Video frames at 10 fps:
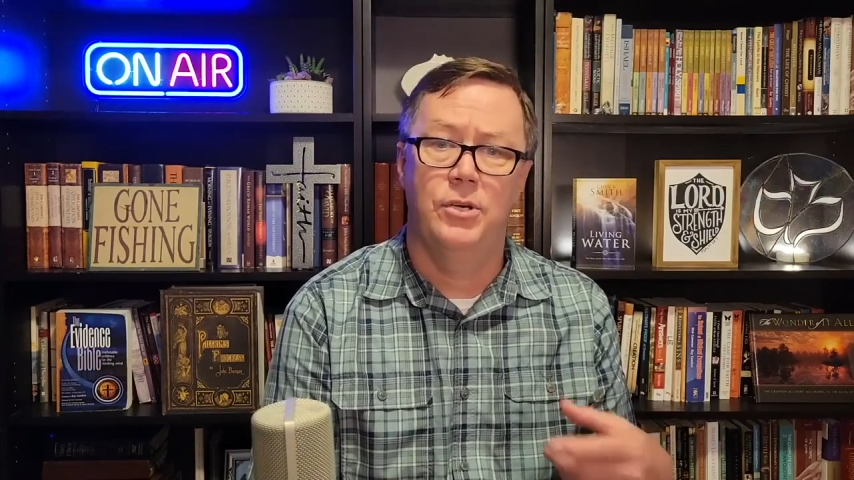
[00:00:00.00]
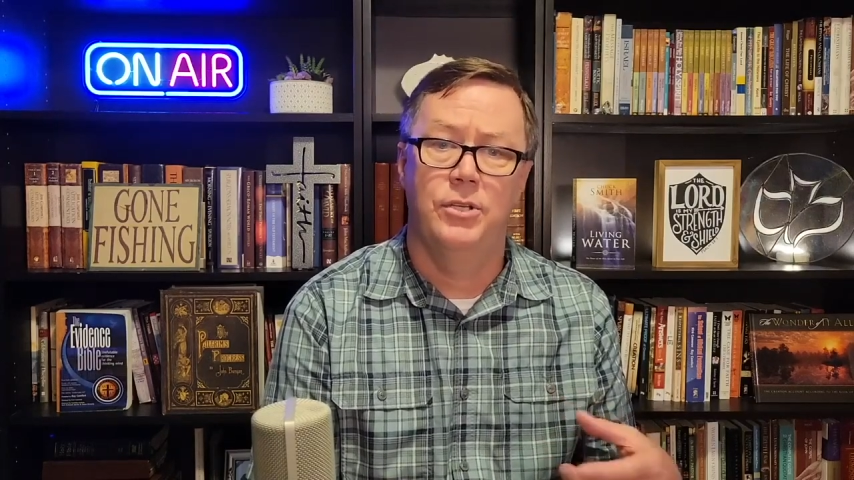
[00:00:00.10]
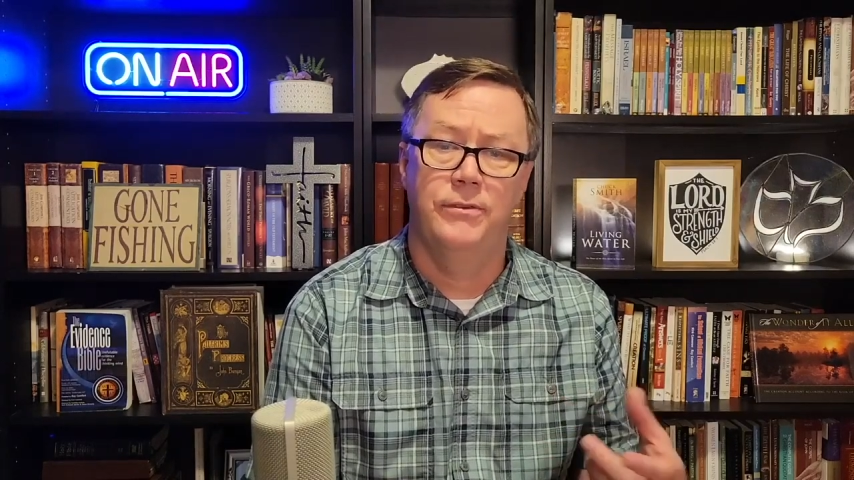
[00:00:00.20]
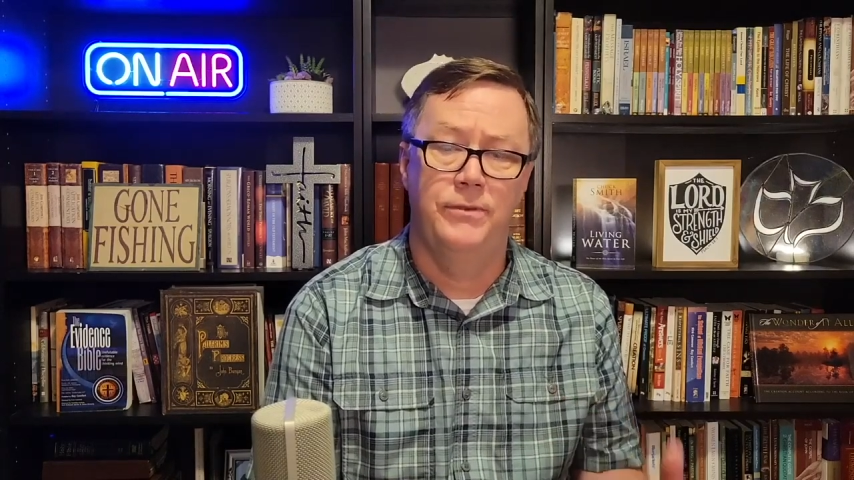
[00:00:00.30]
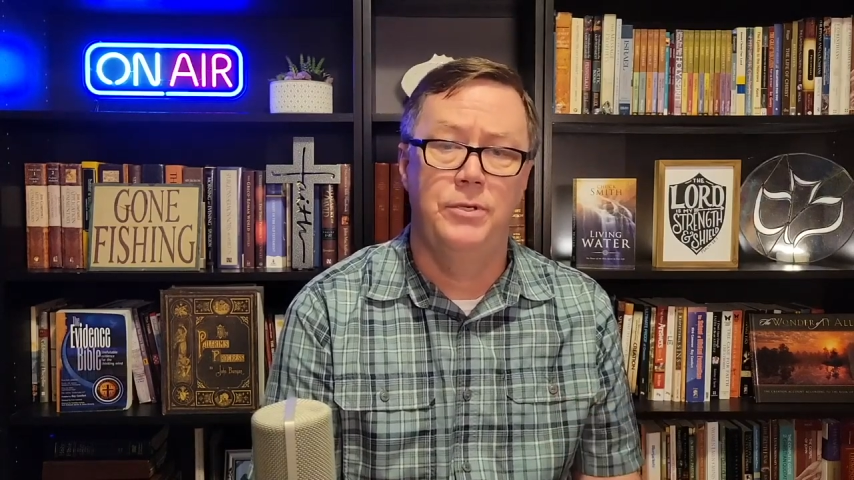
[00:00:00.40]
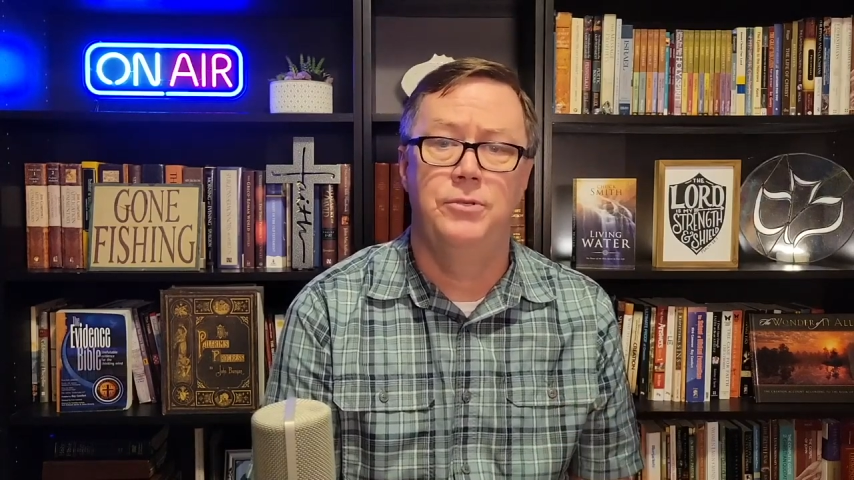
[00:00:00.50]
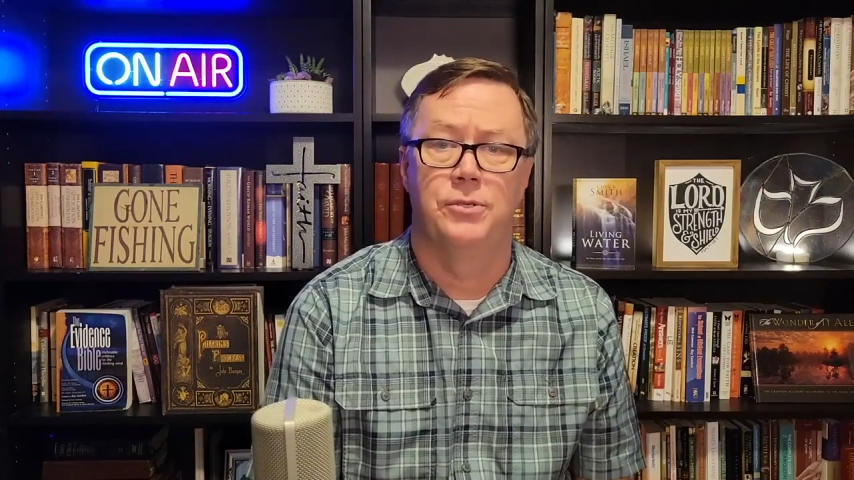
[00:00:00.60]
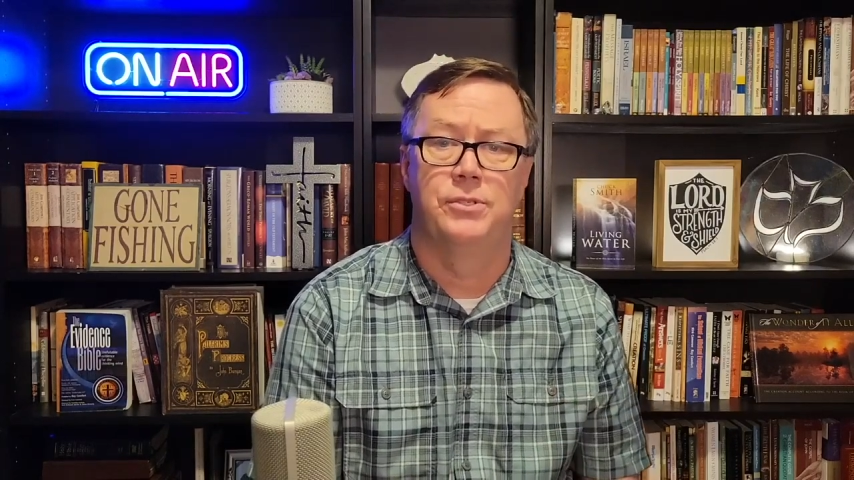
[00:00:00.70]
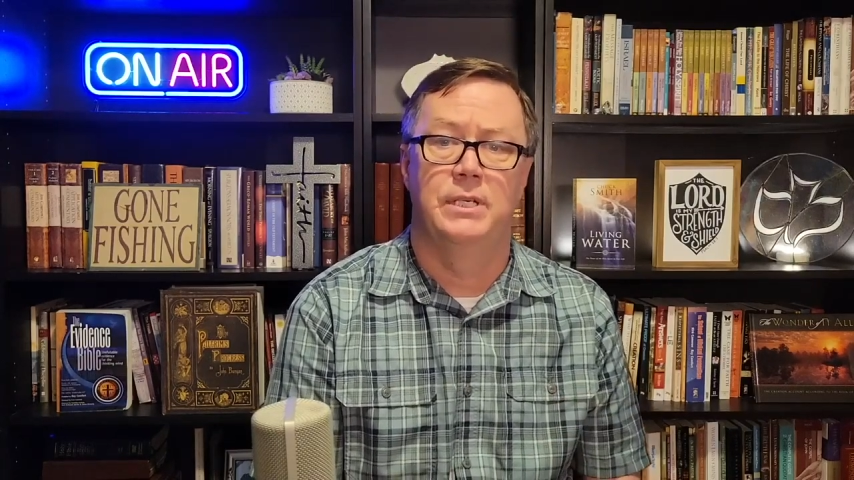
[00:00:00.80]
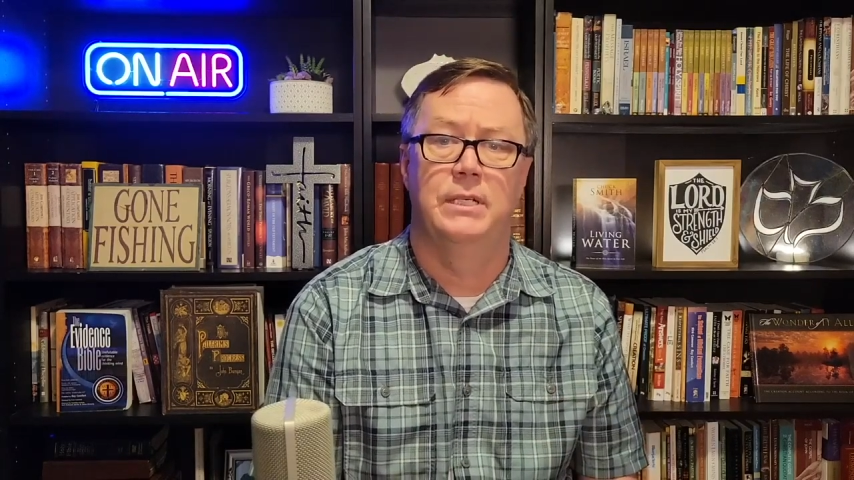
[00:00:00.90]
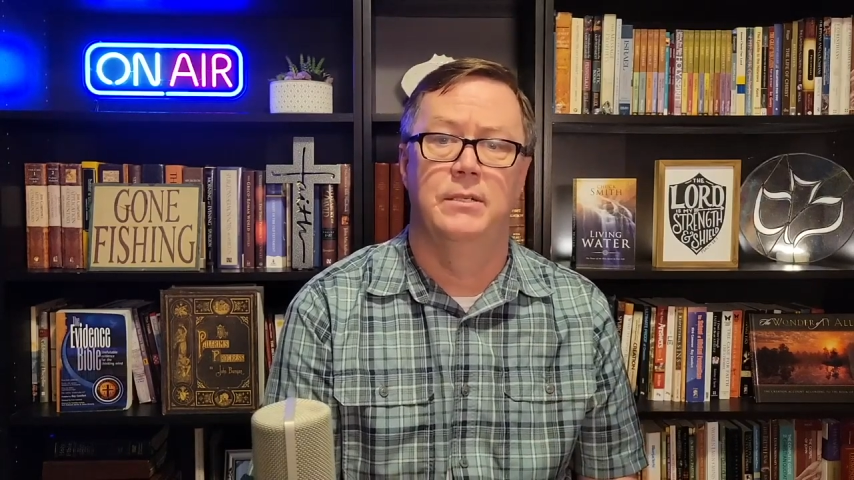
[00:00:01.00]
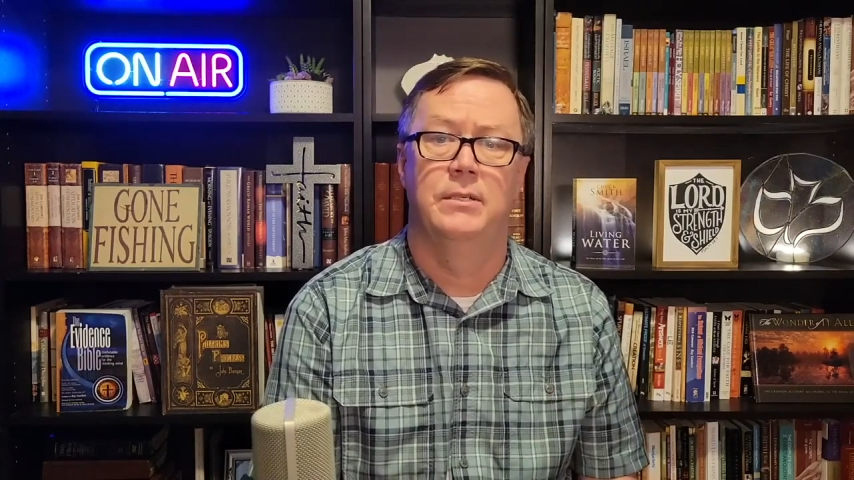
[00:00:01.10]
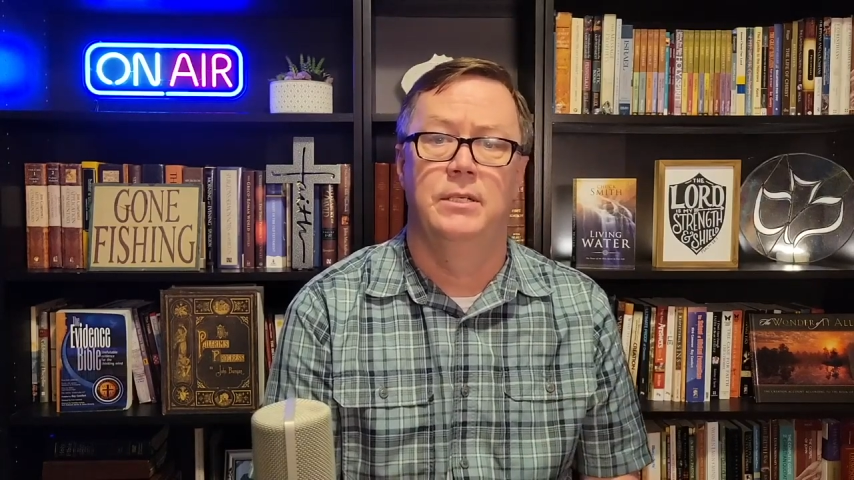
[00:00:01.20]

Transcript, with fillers: all the future sin